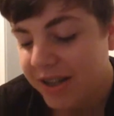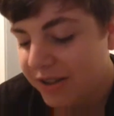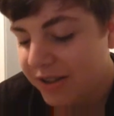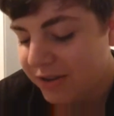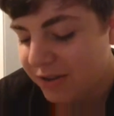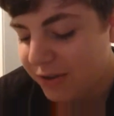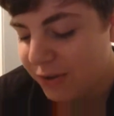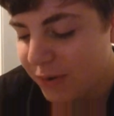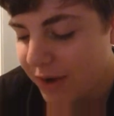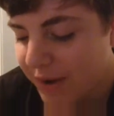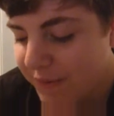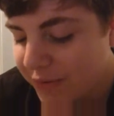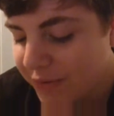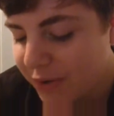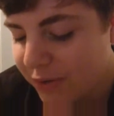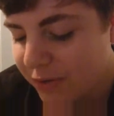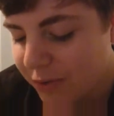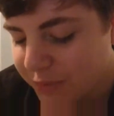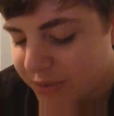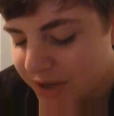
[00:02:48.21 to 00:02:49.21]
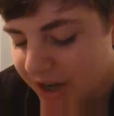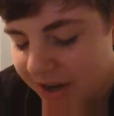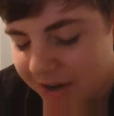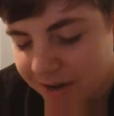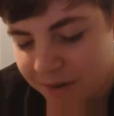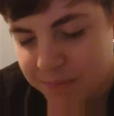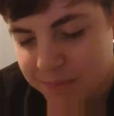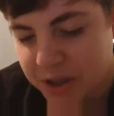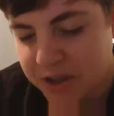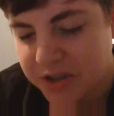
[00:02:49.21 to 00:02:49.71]
do you have a YouTube channel?
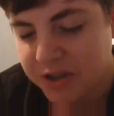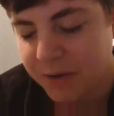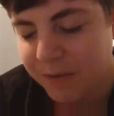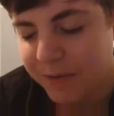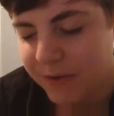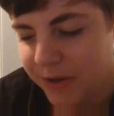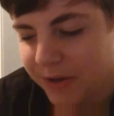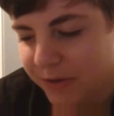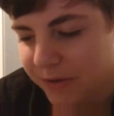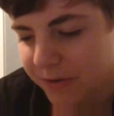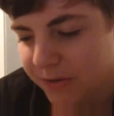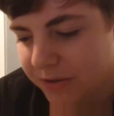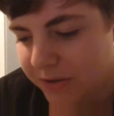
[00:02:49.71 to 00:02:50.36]
I'm not sure if you do.